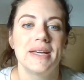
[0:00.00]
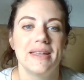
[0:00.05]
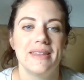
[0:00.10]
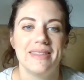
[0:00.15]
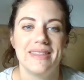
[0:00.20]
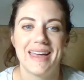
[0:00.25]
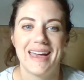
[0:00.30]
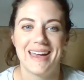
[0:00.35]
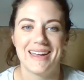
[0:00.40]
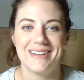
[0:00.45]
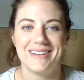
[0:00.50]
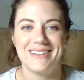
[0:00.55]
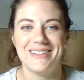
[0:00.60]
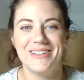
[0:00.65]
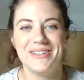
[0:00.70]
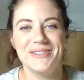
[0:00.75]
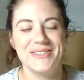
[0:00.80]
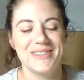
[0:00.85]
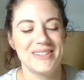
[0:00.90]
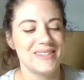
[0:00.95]
that
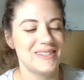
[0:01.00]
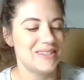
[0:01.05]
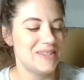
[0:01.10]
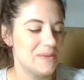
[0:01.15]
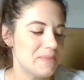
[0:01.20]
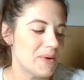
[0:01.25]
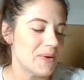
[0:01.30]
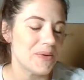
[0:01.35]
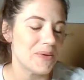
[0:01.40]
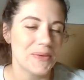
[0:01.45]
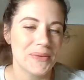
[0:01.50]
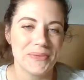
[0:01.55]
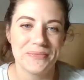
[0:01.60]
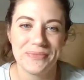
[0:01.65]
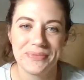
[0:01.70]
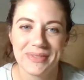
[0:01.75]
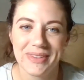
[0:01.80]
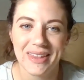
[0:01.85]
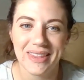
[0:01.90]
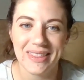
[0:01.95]
uses the poem
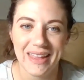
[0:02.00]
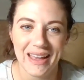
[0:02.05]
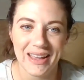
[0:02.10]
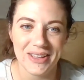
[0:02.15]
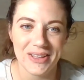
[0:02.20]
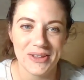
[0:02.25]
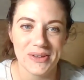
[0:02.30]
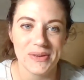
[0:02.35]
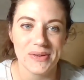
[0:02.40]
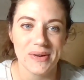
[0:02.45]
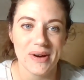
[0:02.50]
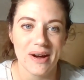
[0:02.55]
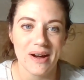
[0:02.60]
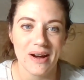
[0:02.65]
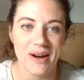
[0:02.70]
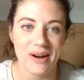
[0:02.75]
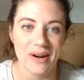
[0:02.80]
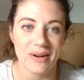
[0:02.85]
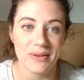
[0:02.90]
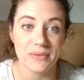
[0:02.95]
that you
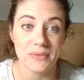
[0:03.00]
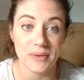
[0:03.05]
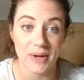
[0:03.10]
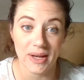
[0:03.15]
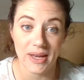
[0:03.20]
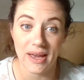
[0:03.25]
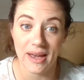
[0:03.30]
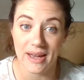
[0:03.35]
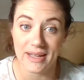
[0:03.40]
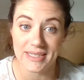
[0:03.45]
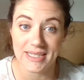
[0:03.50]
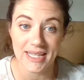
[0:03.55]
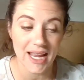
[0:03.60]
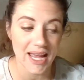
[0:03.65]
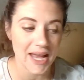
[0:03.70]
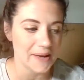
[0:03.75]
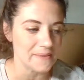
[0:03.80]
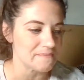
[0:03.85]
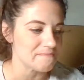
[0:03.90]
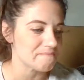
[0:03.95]
are working on today.